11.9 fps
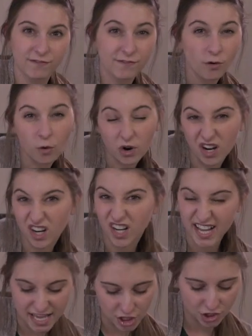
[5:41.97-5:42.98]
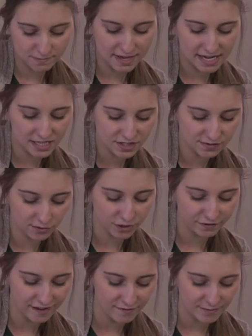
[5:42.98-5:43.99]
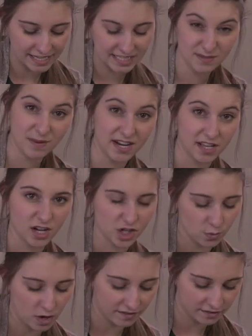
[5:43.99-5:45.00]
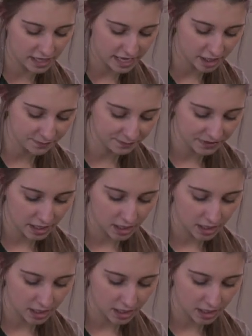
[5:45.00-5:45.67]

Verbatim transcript: four-ish minutes, four to five minutes, depending on your waffle iron.